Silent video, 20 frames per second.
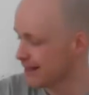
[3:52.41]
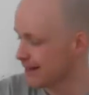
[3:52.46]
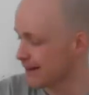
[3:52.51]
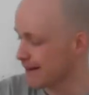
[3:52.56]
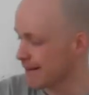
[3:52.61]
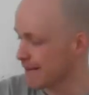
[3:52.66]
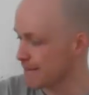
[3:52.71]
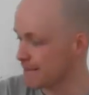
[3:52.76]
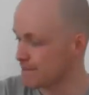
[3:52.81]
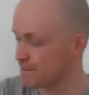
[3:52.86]

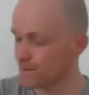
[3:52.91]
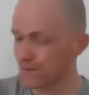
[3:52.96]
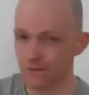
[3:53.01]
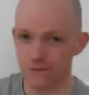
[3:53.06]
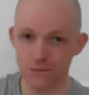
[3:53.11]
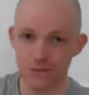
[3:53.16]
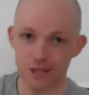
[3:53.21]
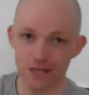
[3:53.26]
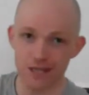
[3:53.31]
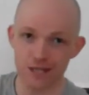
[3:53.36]

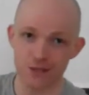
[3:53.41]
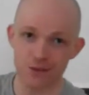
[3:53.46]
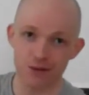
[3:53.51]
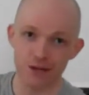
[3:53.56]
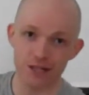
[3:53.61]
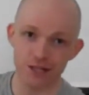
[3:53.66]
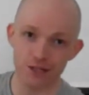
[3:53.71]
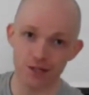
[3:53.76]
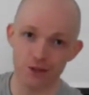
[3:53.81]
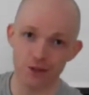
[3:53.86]
If you guys are
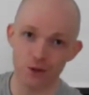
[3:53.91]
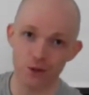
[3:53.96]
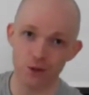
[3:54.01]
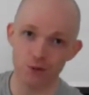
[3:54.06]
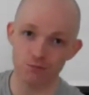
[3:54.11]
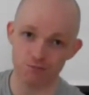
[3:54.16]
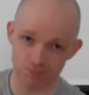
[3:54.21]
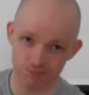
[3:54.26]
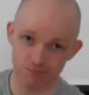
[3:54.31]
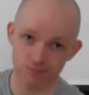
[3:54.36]
ready to
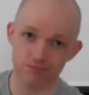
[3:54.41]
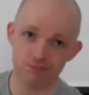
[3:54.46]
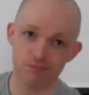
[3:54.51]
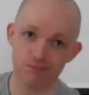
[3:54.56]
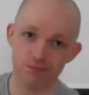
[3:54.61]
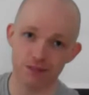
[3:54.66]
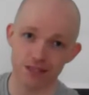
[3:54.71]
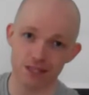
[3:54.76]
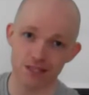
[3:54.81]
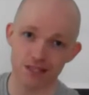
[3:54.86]
go,
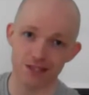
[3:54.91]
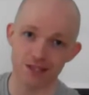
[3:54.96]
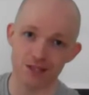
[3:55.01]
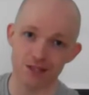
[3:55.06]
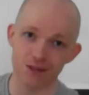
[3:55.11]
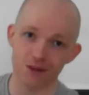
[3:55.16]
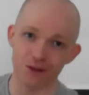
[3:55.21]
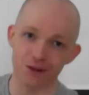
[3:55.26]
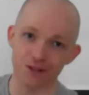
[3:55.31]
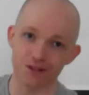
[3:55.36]
let's get
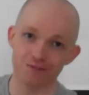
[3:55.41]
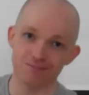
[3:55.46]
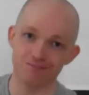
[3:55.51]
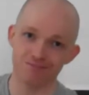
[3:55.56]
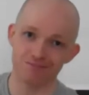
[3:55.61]
started.